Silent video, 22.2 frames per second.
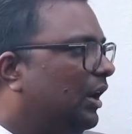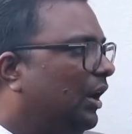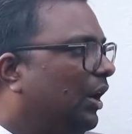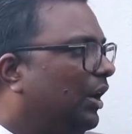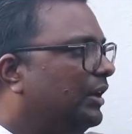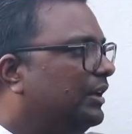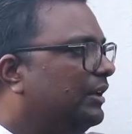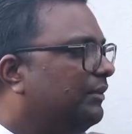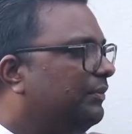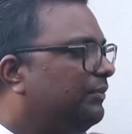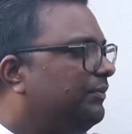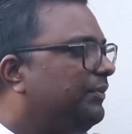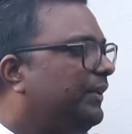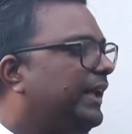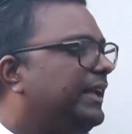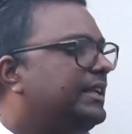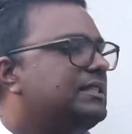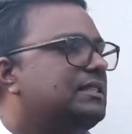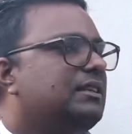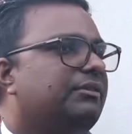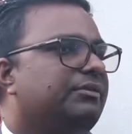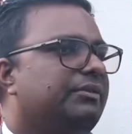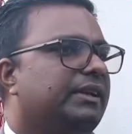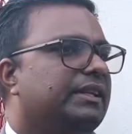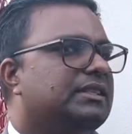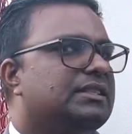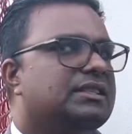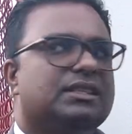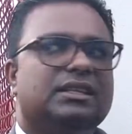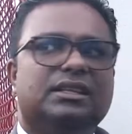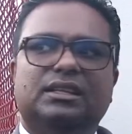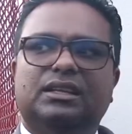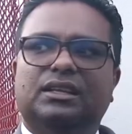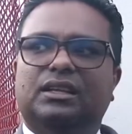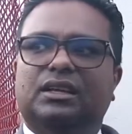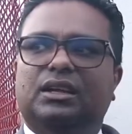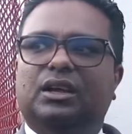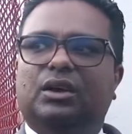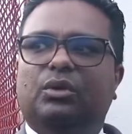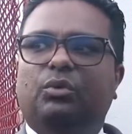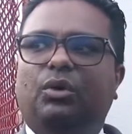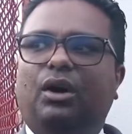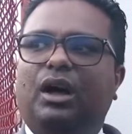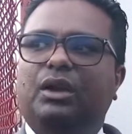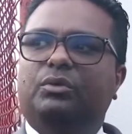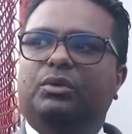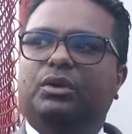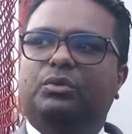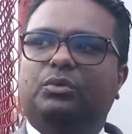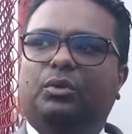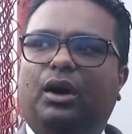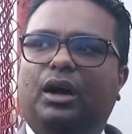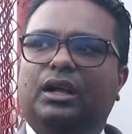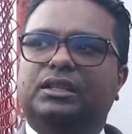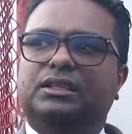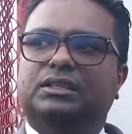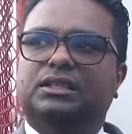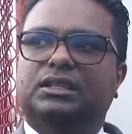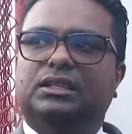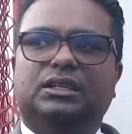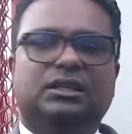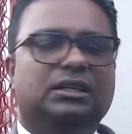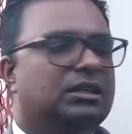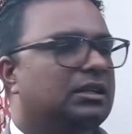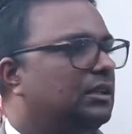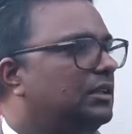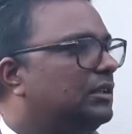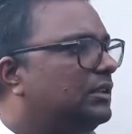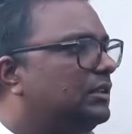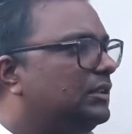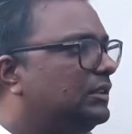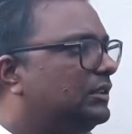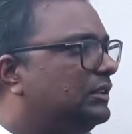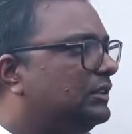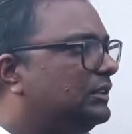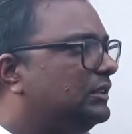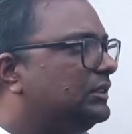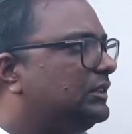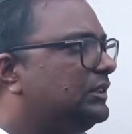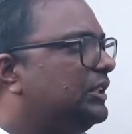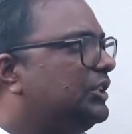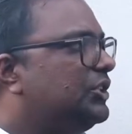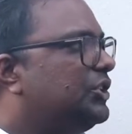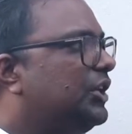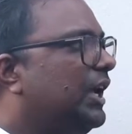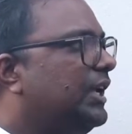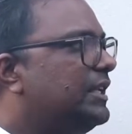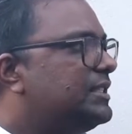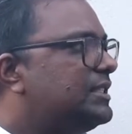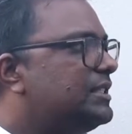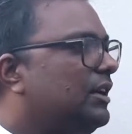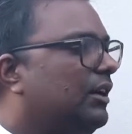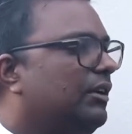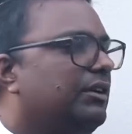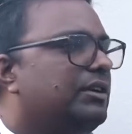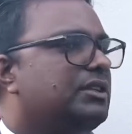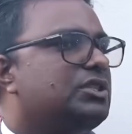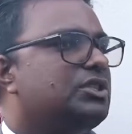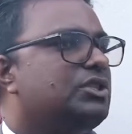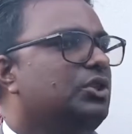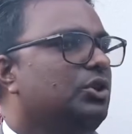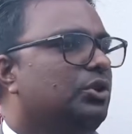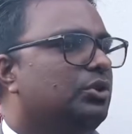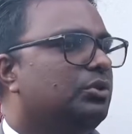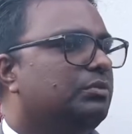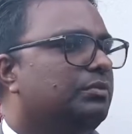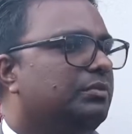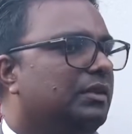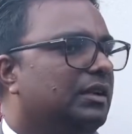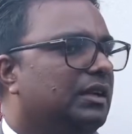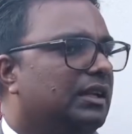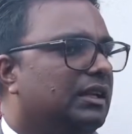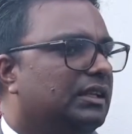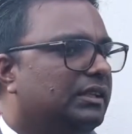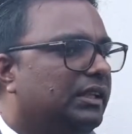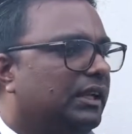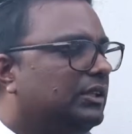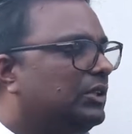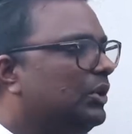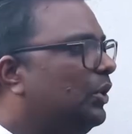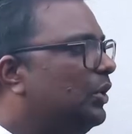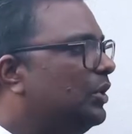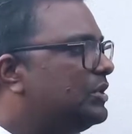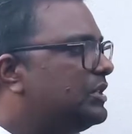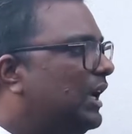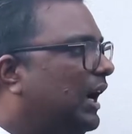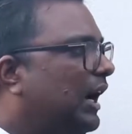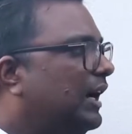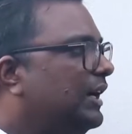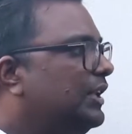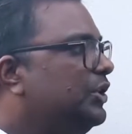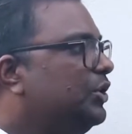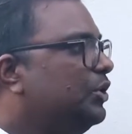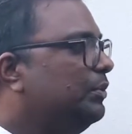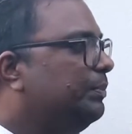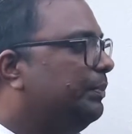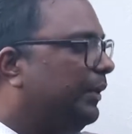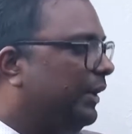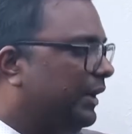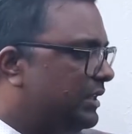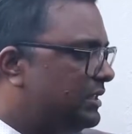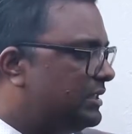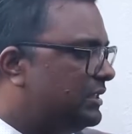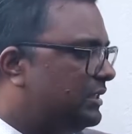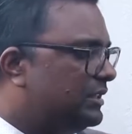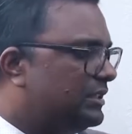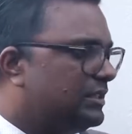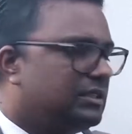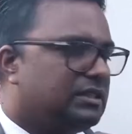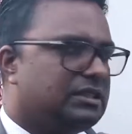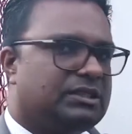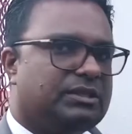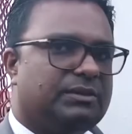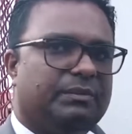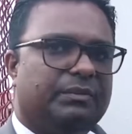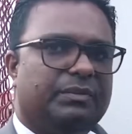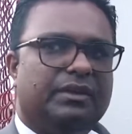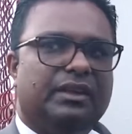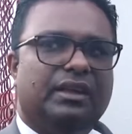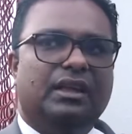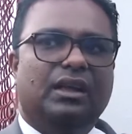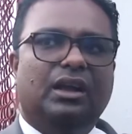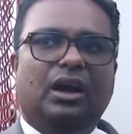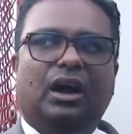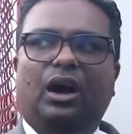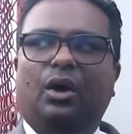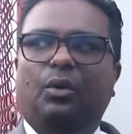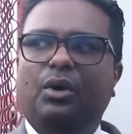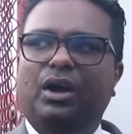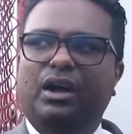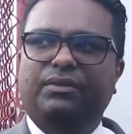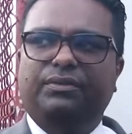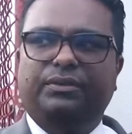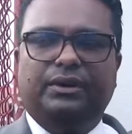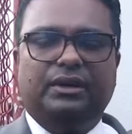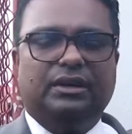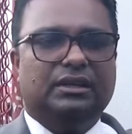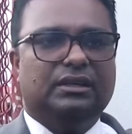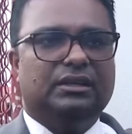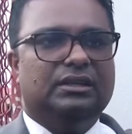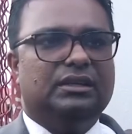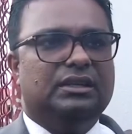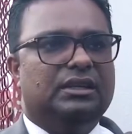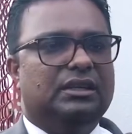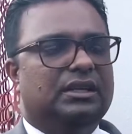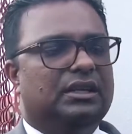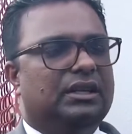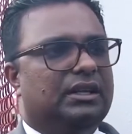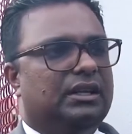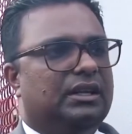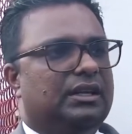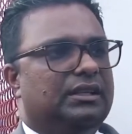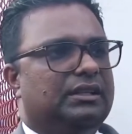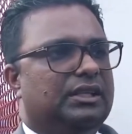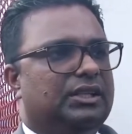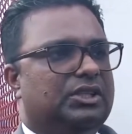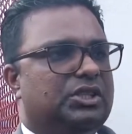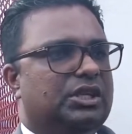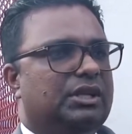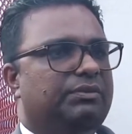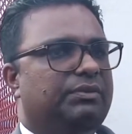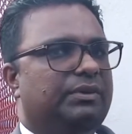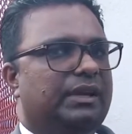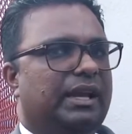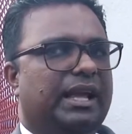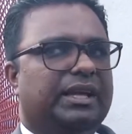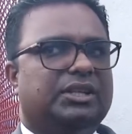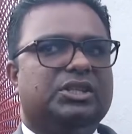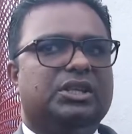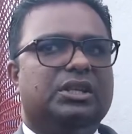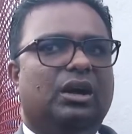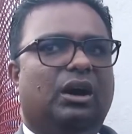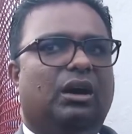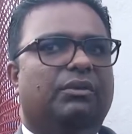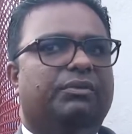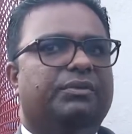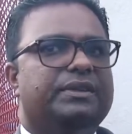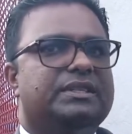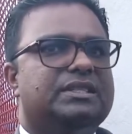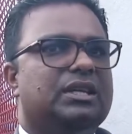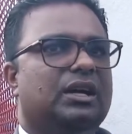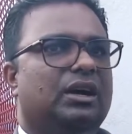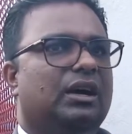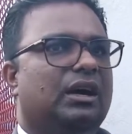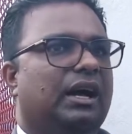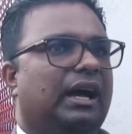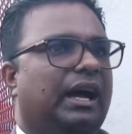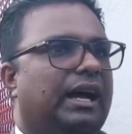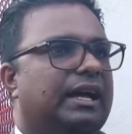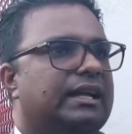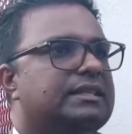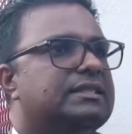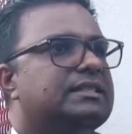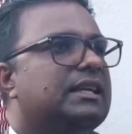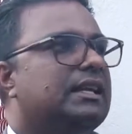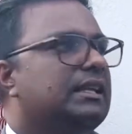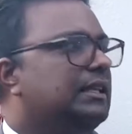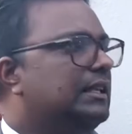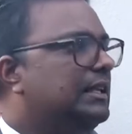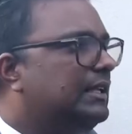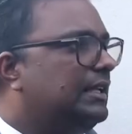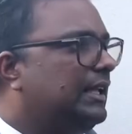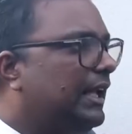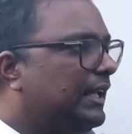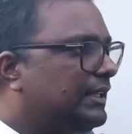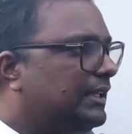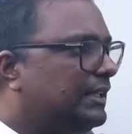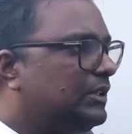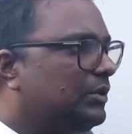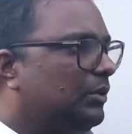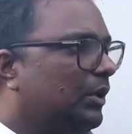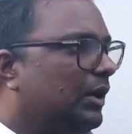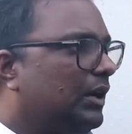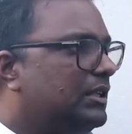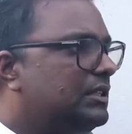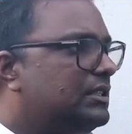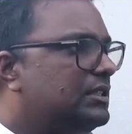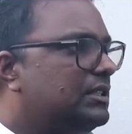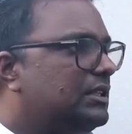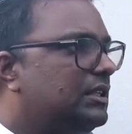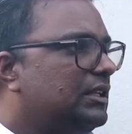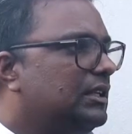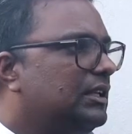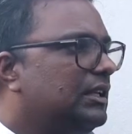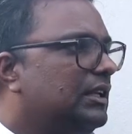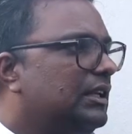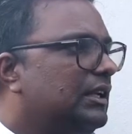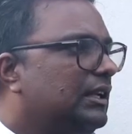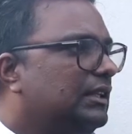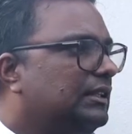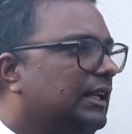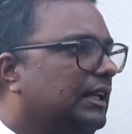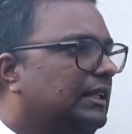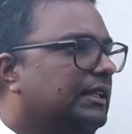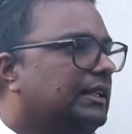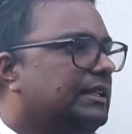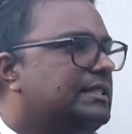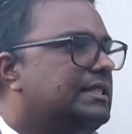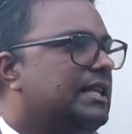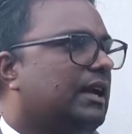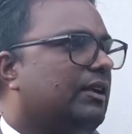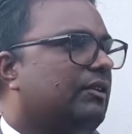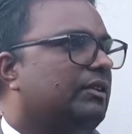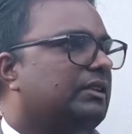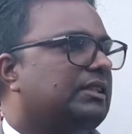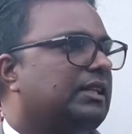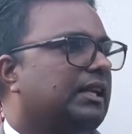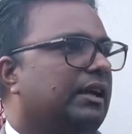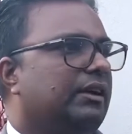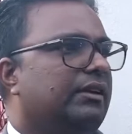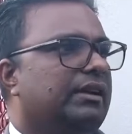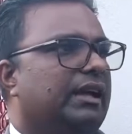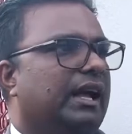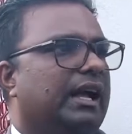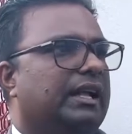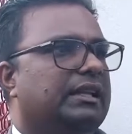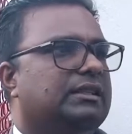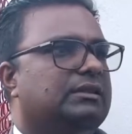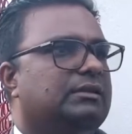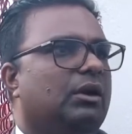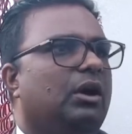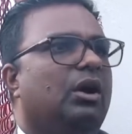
On the face of it, one would want to suggest or assume that those are new persons. However, the Chief Election Officer has indicated to us that the Secretariat